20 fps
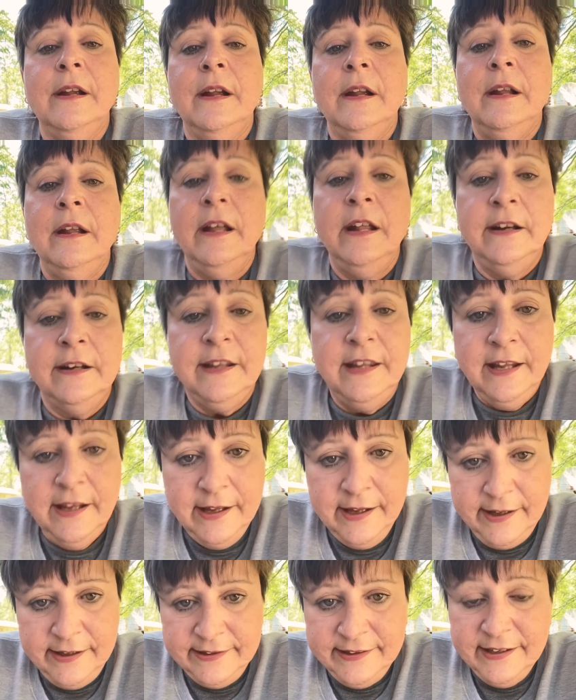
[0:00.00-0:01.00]
And
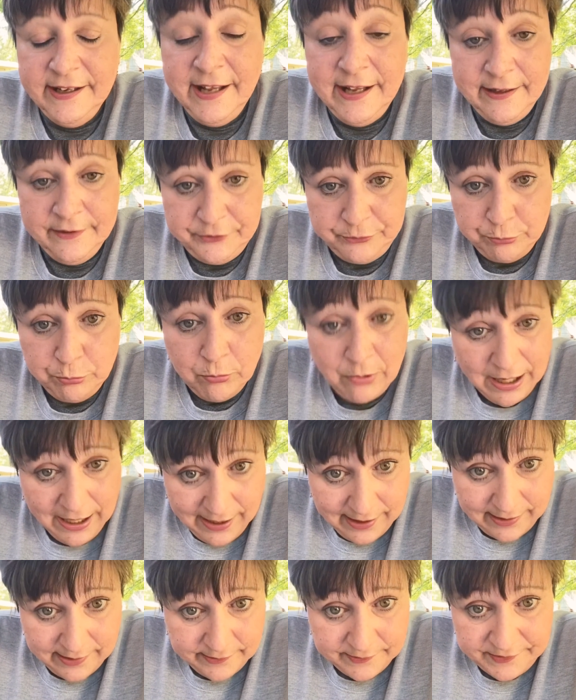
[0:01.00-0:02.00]
again, it has
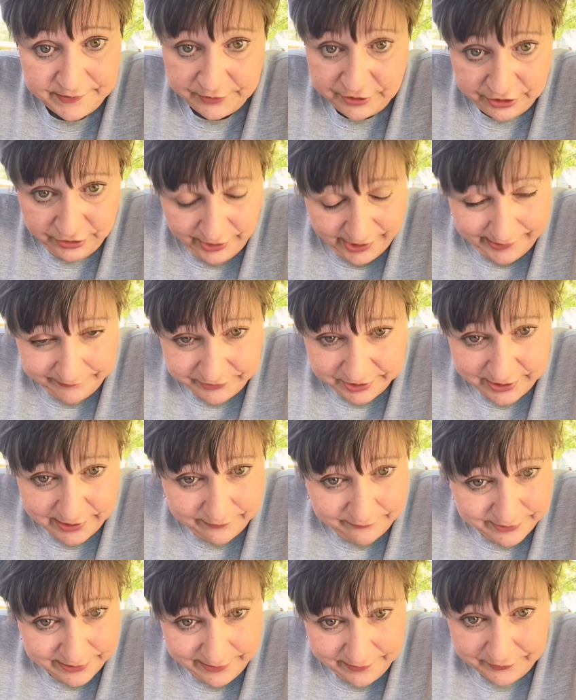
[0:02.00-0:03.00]
why. So you have to give
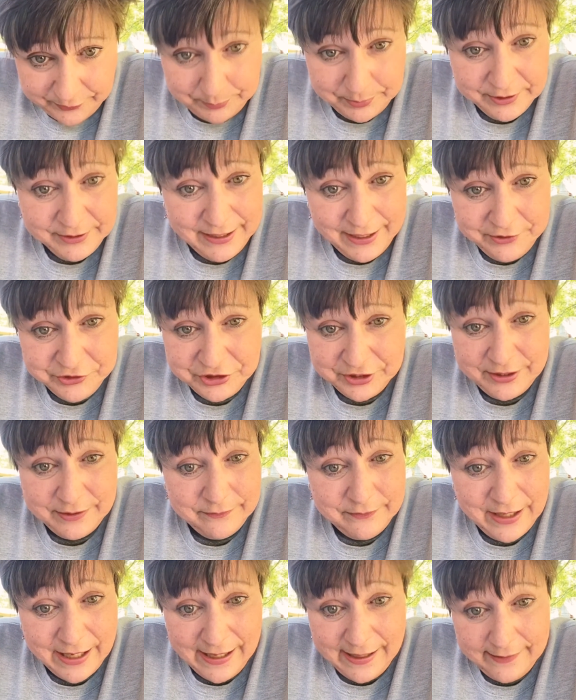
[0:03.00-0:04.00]
an explanation of
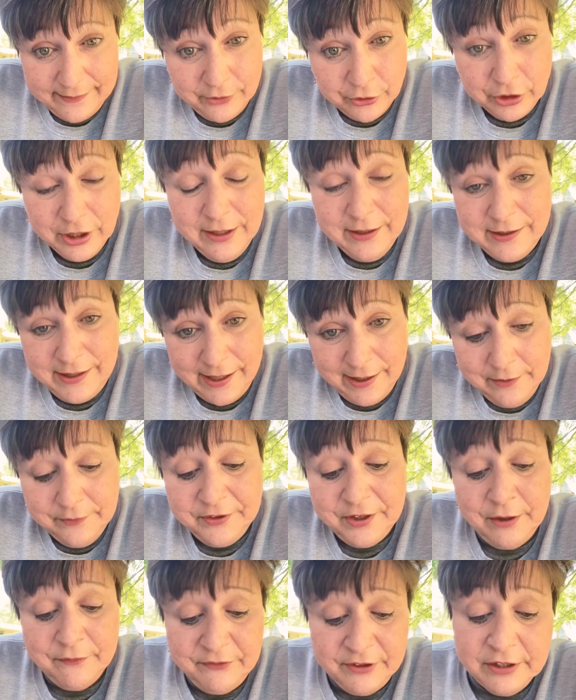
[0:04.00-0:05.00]
that, or it counts
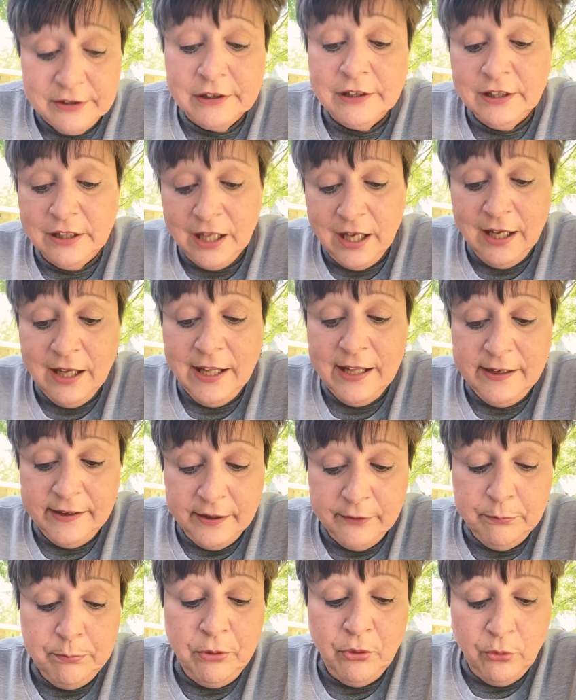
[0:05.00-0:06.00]
off a lot
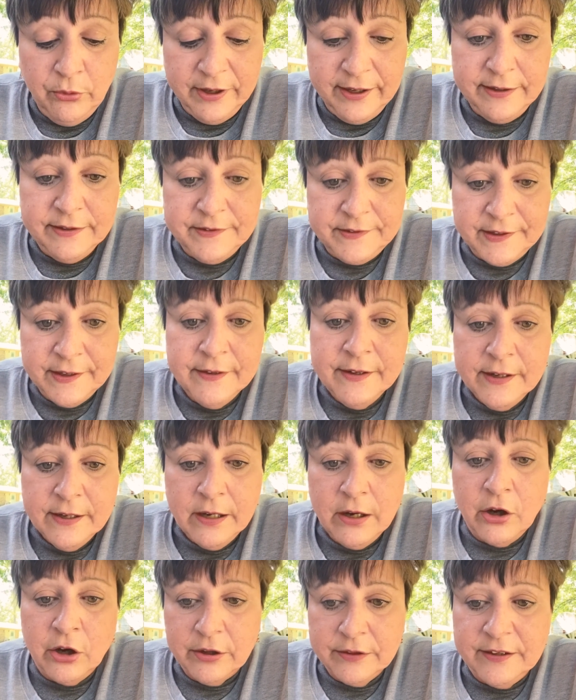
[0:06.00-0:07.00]
of points
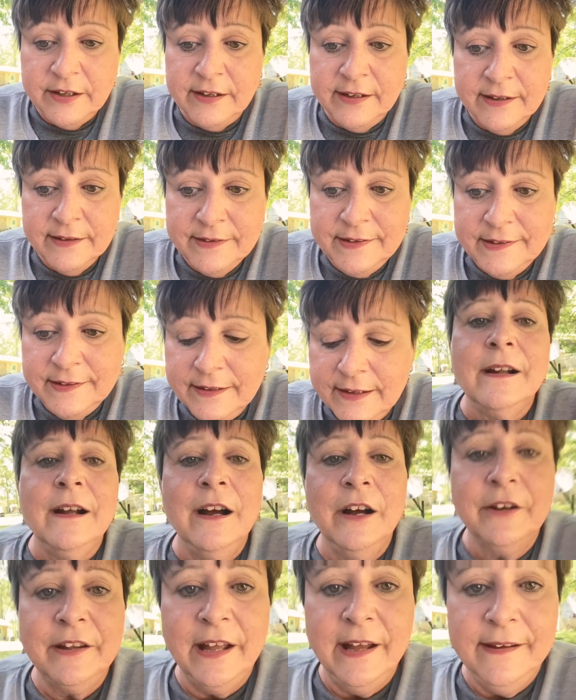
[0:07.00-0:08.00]
on this.
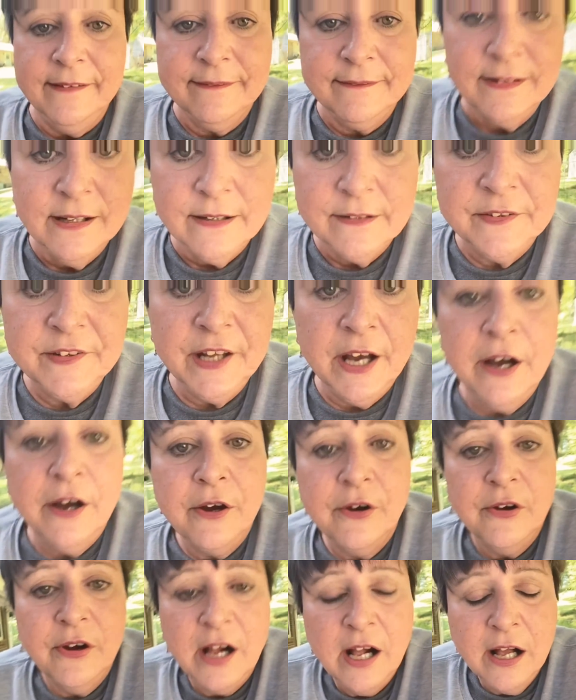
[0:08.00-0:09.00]
Okay,
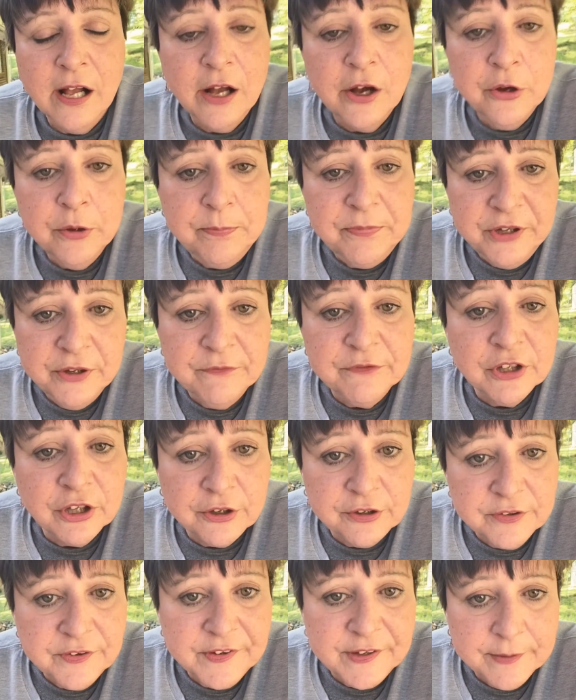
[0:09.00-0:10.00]
so I hope you've
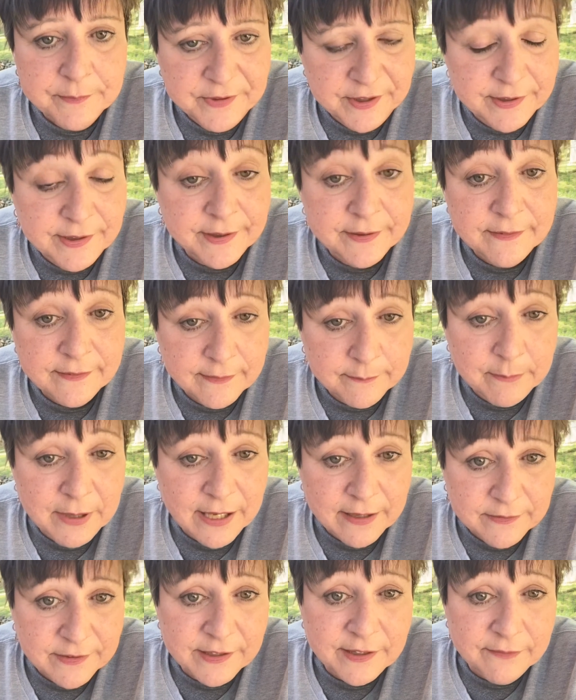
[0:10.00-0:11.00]
learned something
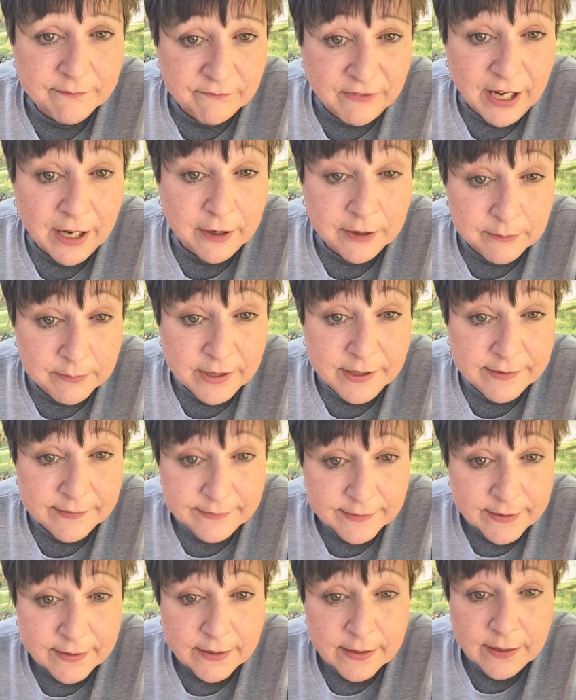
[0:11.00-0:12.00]
about the environment
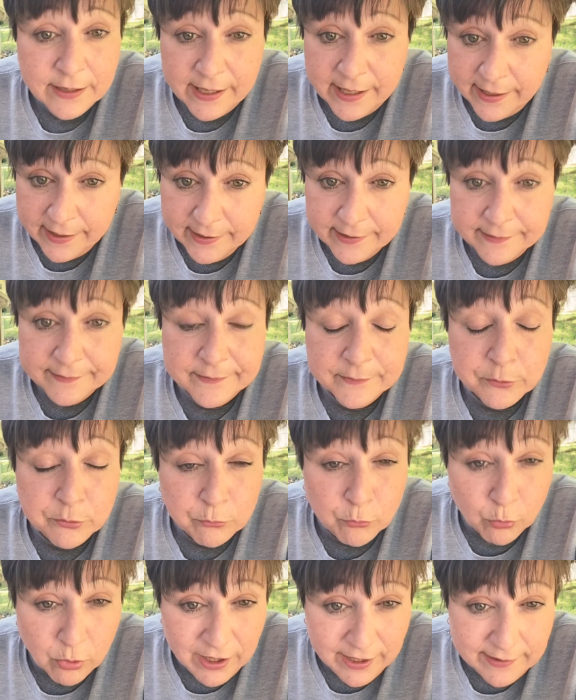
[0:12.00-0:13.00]
and
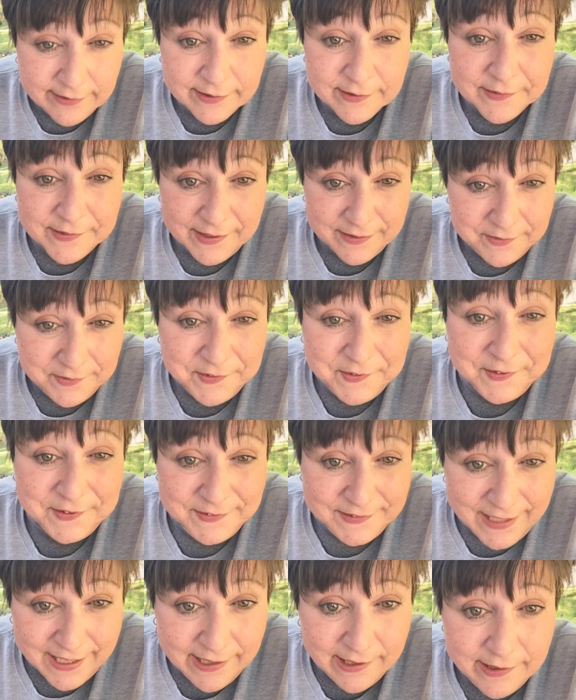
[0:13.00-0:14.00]
what is at
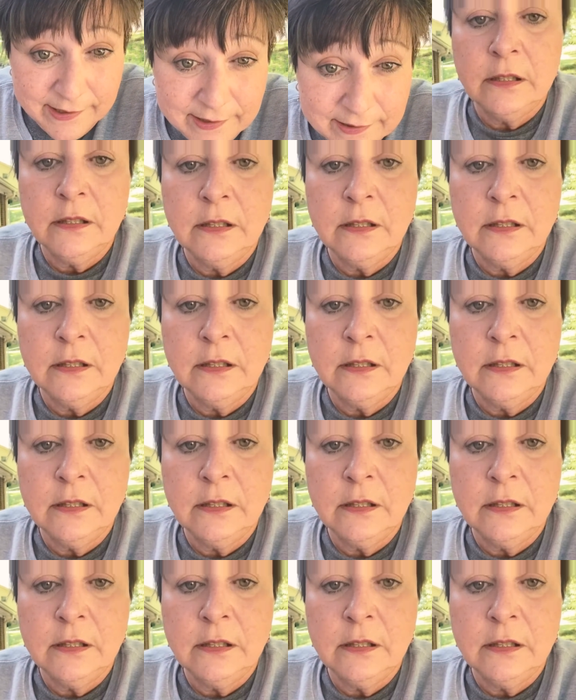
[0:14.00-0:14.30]
stake.